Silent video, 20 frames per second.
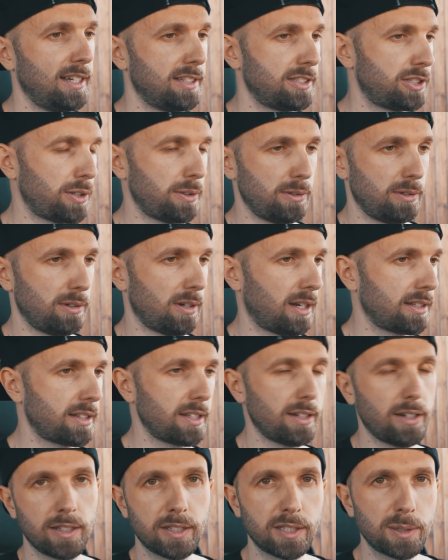show you like
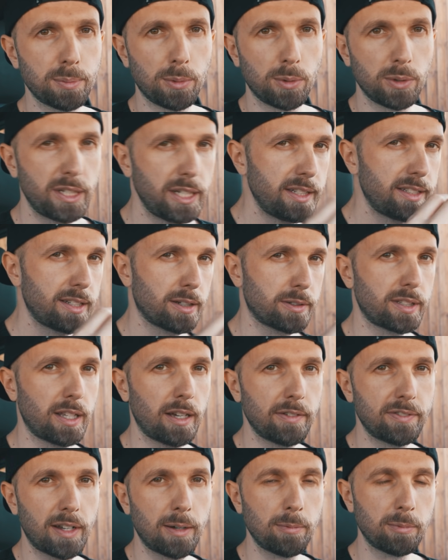the other small details that
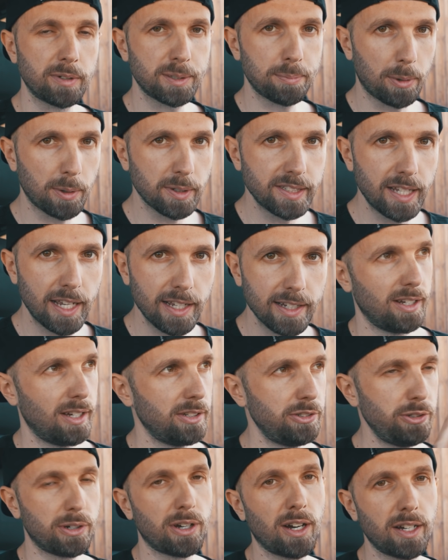I've done with
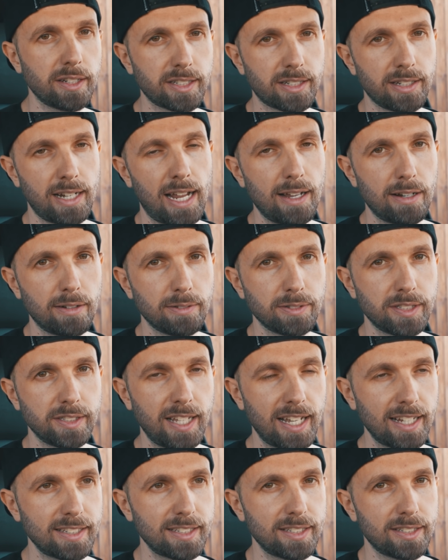Sportech, you guys can head over to
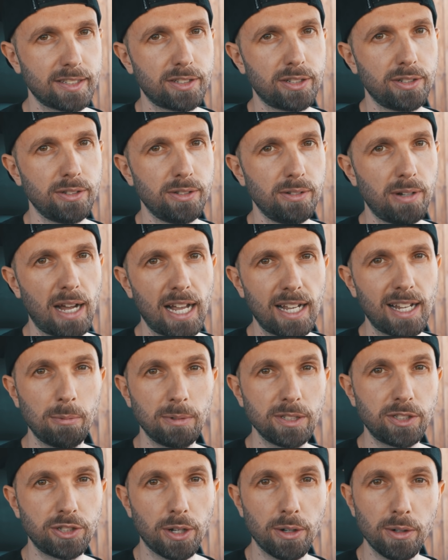Texas to hang out
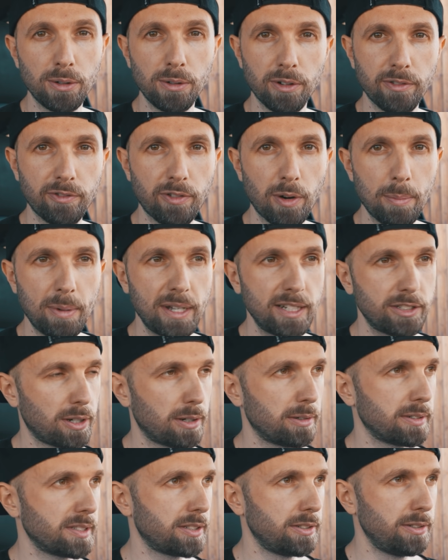with Joe for a bit.
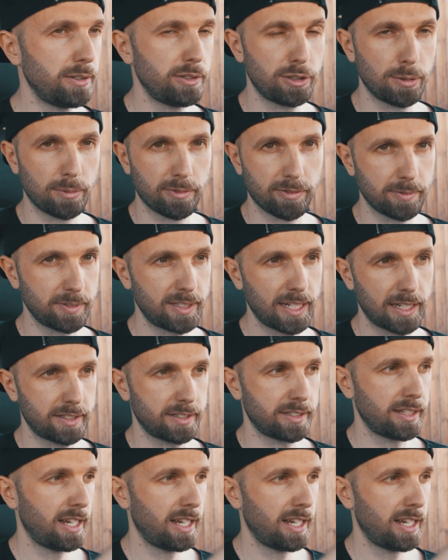Joe is a YouTuber from Texas,